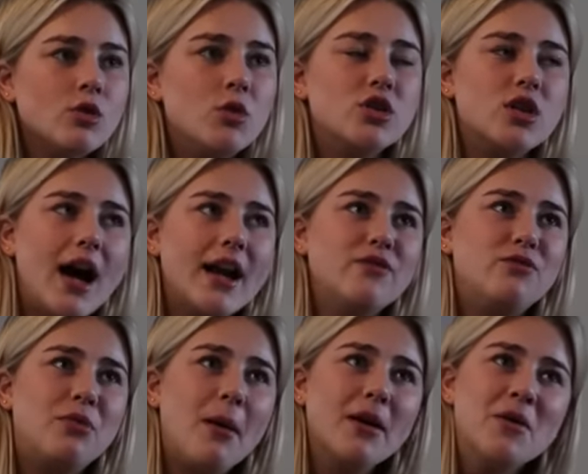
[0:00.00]
which kind
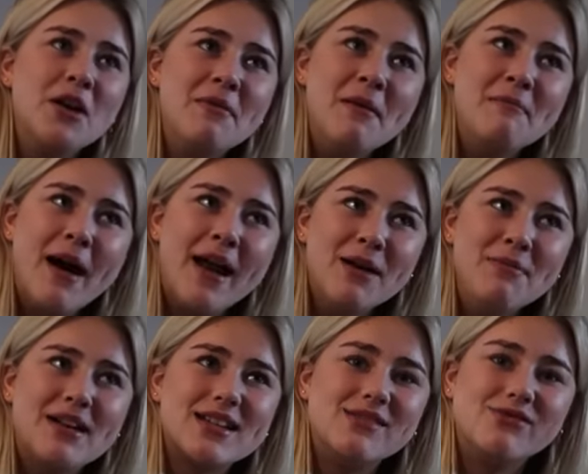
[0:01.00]
of probably would have been better
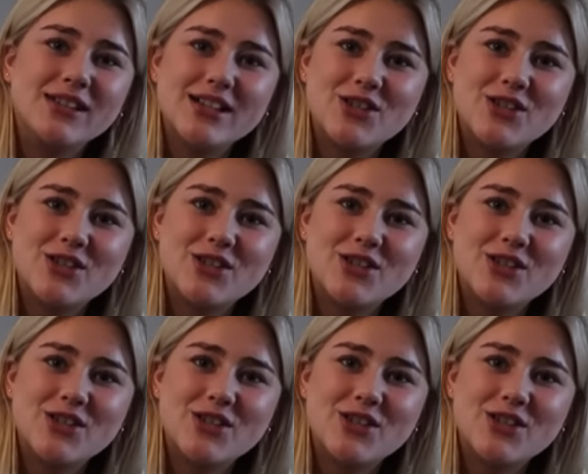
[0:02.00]
because I'm really